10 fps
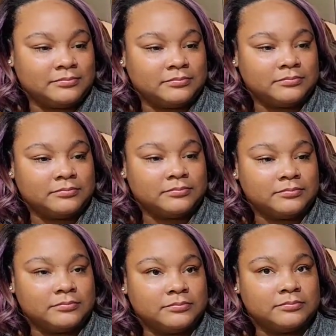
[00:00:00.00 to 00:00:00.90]

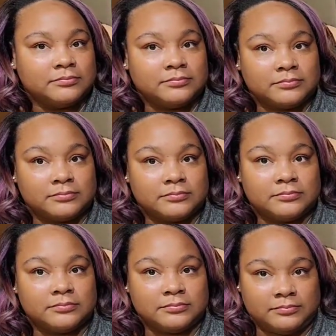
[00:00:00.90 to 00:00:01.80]

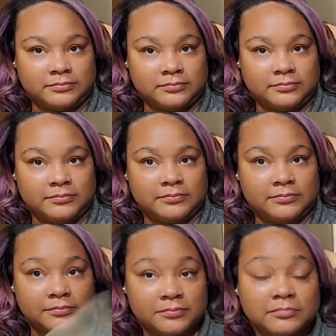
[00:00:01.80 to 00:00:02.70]

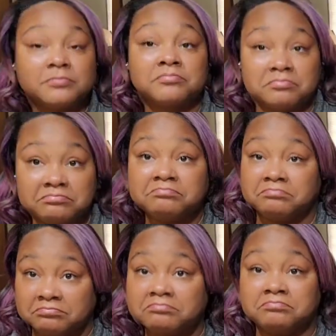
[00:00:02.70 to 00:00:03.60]

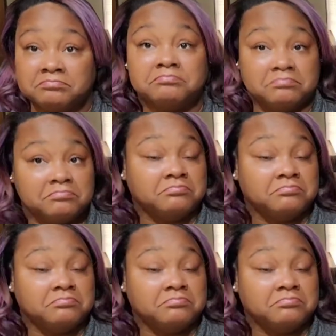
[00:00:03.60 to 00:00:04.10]
[no speech]